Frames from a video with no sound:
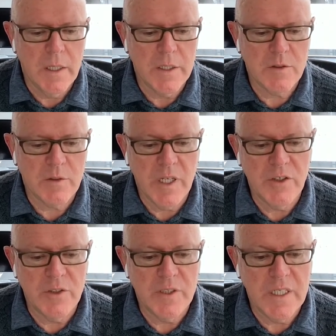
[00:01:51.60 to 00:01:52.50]

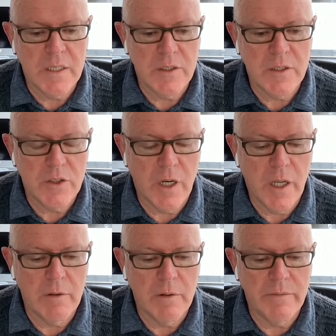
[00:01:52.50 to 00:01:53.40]
Australia, New Zealand,
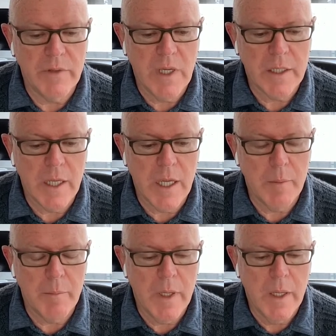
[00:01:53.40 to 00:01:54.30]
China and
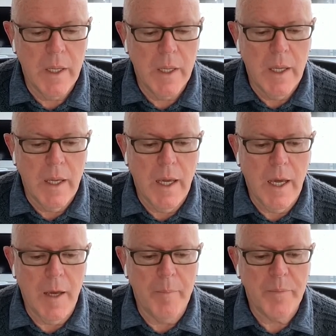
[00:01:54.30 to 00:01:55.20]
Vietnam.
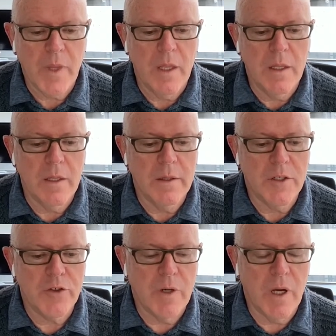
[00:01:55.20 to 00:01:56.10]
Um,
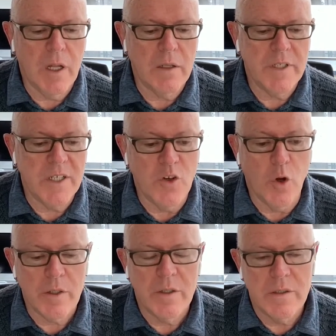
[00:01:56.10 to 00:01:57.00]
the trial did
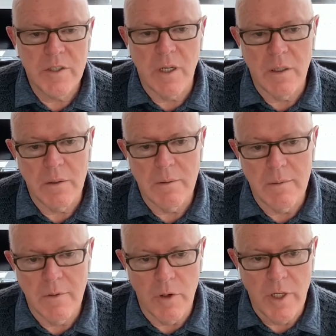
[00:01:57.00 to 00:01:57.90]
not show
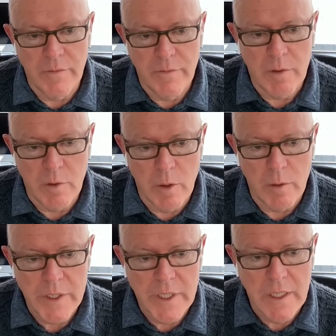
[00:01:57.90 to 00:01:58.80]

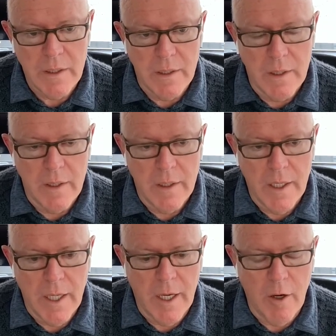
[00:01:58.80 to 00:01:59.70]
non-inferiority
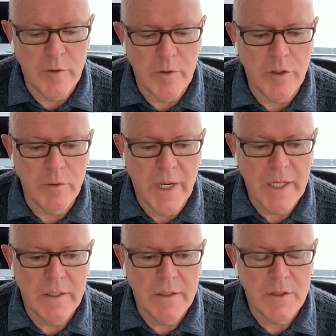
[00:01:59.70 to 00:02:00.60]
uh, of a
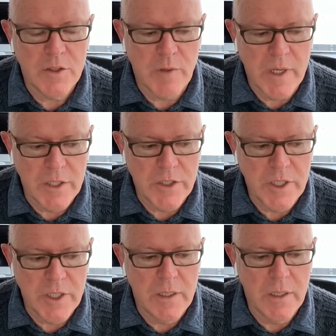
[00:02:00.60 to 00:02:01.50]
direct
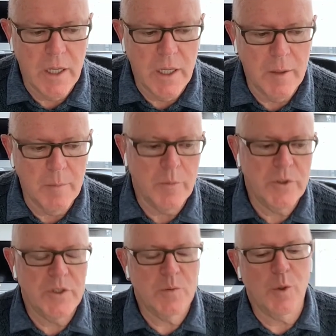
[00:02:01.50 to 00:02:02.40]
strategy, um,
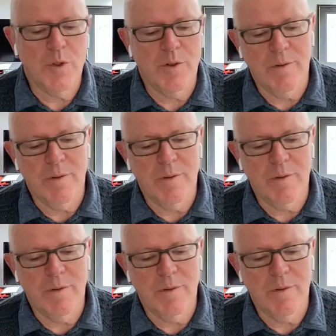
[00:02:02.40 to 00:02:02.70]
which is what